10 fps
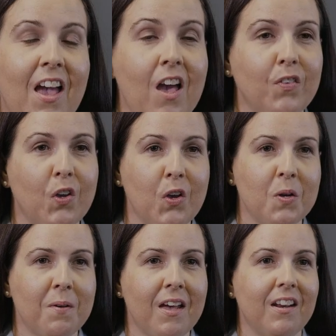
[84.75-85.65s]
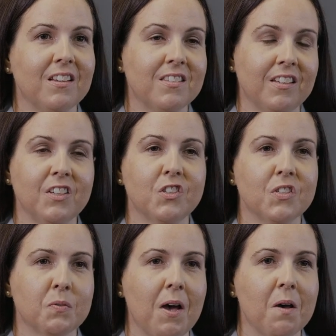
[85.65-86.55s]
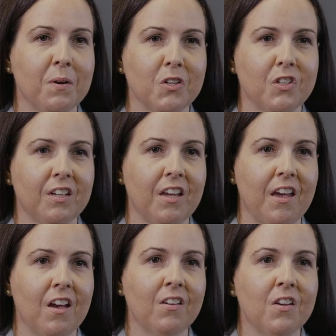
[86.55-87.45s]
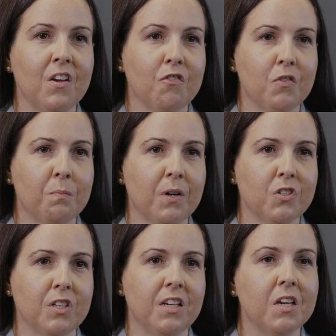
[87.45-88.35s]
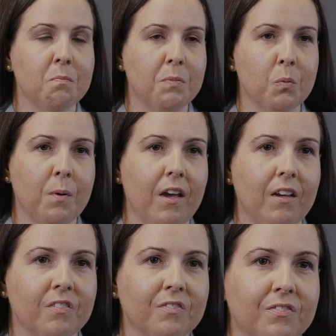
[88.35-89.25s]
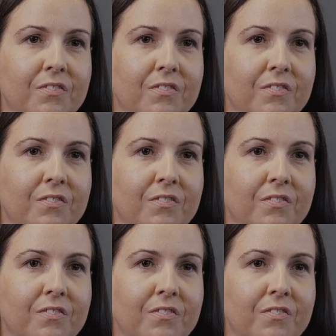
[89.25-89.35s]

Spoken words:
Have you heard about our signature smart budget account for budgeting and bill paying?